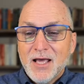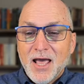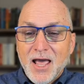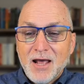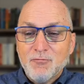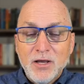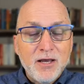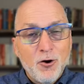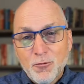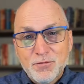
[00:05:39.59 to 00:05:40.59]
and we
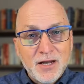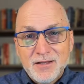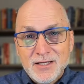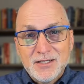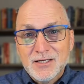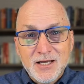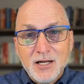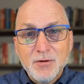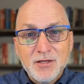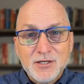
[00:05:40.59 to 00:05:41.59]
hope that this is going
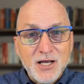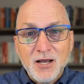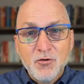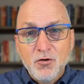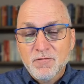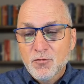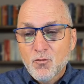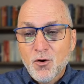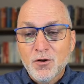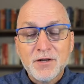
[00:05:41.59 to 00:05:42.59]
to be the savior of the
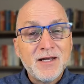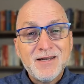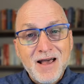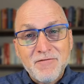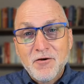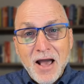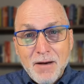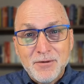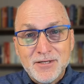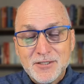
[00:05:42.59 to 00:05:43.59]
world, and it never
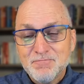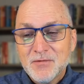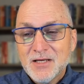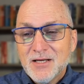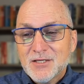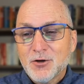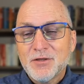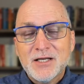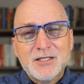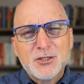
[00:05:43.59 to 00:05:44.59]
happens. So
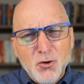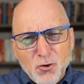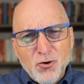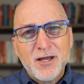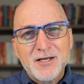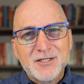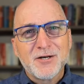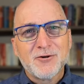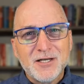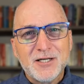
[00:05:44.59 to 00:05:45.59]
this story is
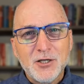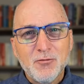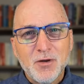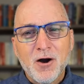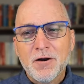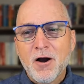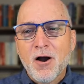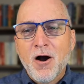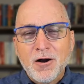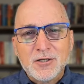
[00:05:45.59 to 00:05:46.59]
still continuing on. Our
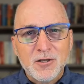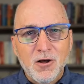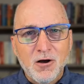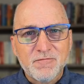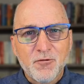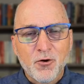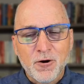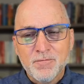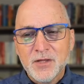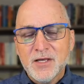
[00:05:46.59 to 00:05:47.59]
hearts long for
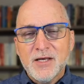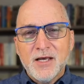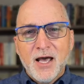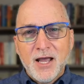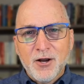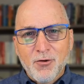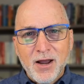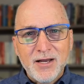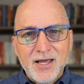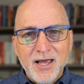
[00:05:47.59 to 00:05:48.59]
a
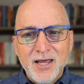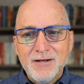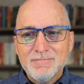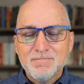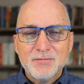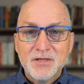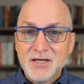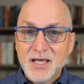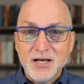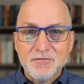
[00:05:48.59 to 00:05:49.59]
great king, the
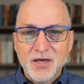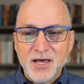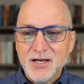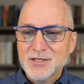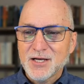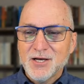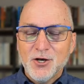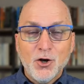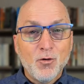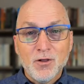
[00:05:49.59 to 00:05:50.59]
King of Kings,
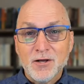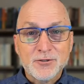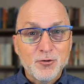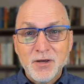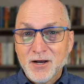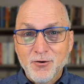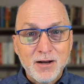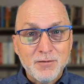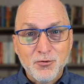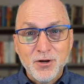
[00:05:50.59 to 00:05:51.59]
who will also be a
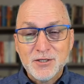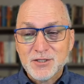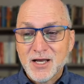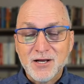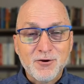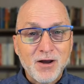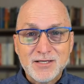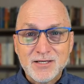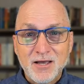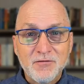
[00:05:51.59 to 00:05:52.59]
great priest and a great
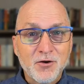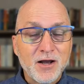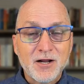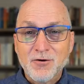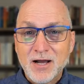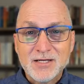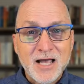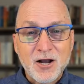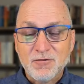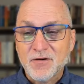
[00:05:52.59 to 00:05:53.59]
savior and a great
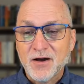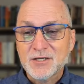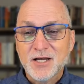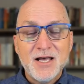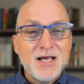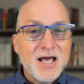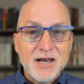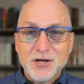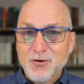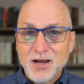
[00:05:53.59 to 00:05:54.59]
sacrifice and
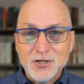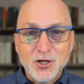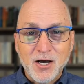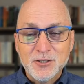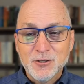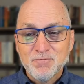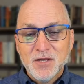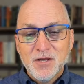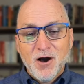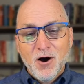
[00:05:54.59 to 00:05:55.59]
a great judge.
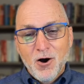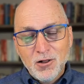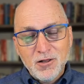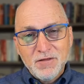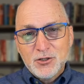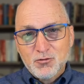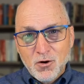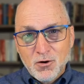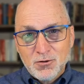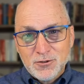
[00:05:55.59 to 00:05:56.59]
All of these
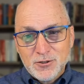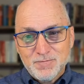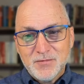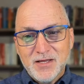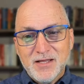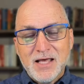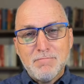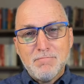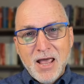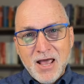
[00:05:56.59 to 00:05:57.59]
roles that
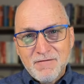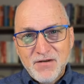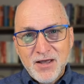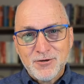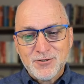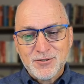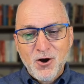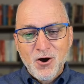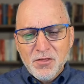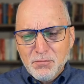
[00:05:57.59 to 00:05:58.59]
man fails,
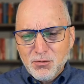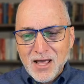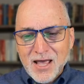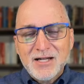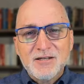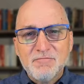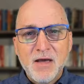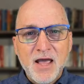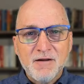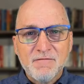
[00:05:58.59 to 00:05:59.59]
all the plans of
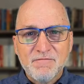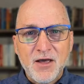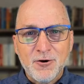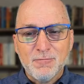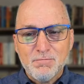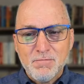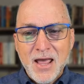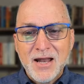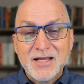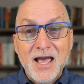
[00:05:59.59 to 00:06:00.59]
man fail.
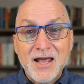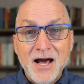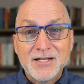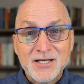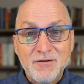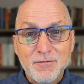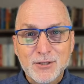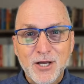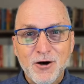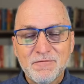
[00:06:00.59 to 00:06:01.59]
Man cannot save
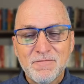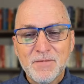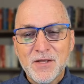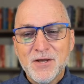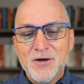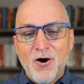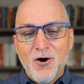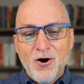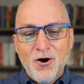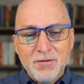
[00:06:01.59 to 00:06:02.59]
himself.
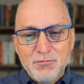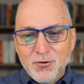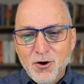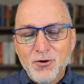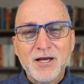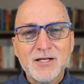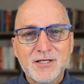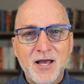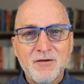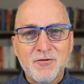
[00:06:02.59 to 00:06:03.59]
All the broken
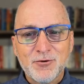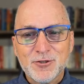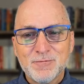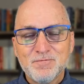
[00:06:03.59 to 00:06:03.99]
saviors